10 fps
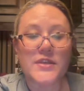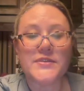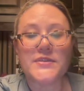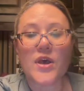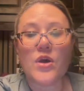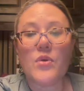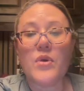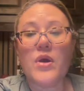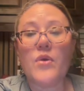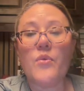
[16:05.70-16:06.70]

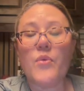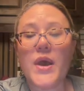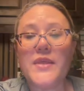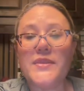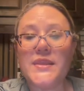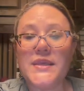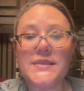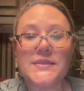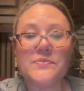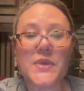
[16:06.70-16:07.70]
So what
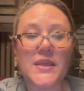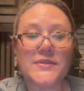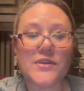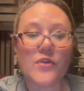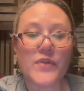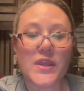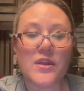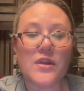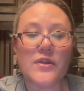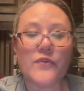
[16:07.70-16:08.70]
this means over
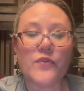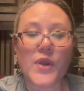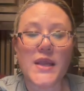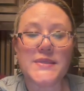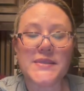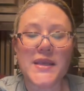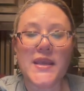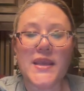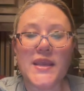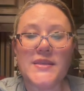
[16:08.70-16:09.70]
here for us
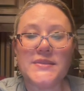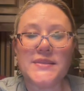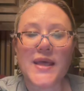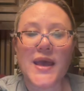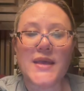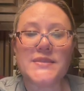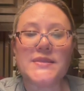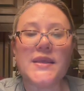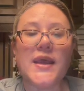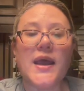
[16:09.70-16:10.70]
is
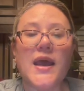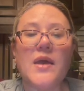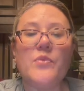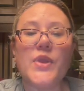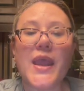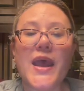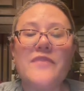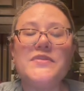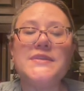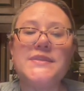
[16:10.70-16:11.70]
that we
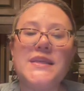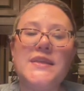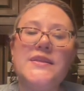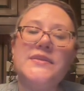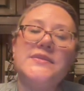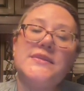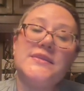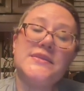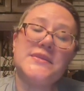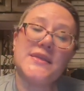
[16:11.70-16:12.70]
have to see,
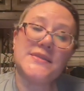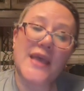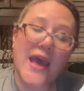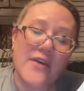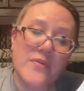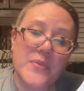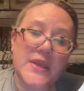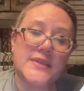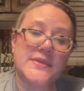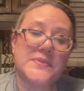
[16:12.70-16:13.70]
does it have a
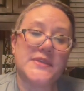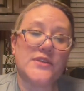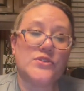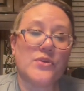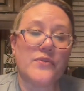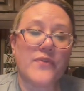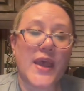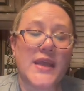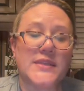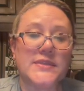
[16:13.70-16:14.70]
big substantial
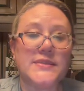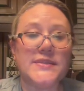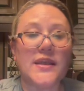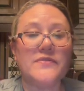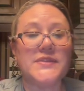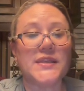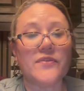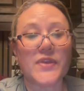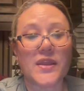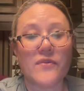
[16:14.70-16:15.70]
effect and stuff,
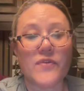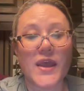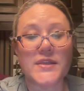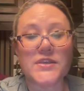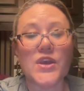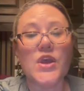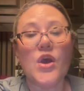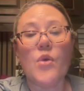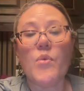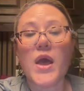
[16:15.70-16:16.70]
significant effect?
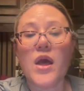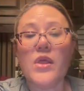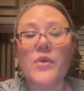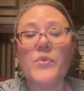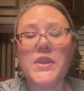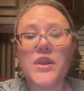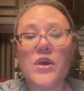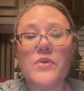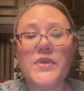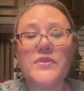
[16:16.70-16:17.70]
Well, we
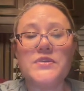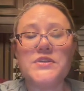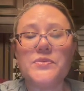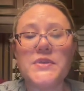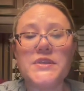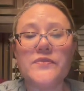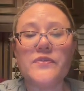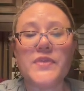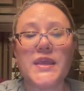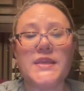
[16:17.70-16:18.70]
know that there's three
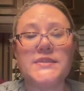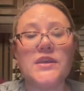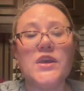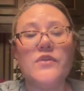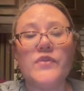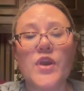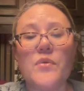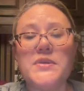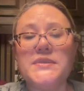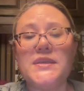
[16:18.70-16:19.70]
different things. For
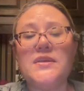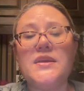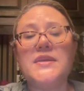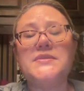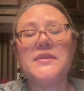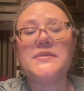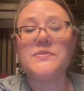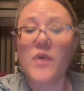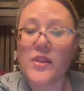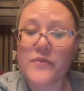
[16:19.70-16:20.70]
Cohen's d, it's a
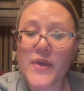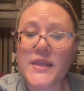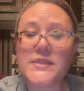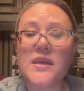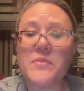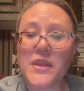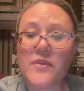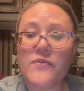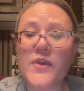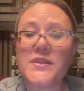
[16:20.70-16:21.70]
small effect, a
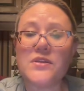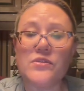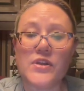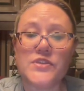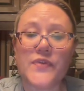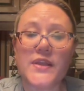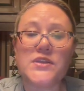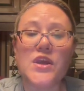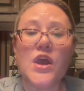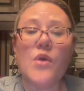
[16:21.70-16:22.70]
medium effect, and a large
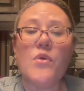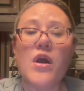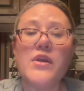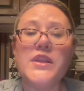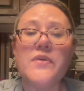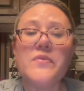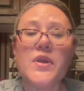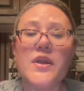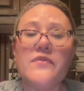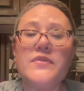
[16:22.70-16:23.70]
effect. Well, our number
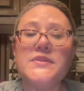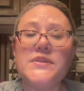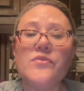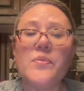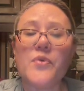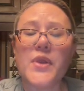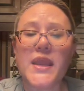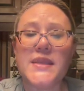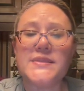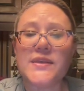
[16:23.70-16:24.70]
of
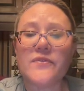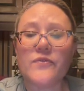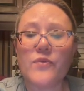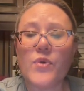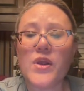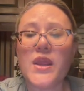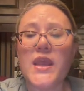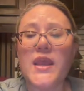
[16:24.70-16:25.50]
0.874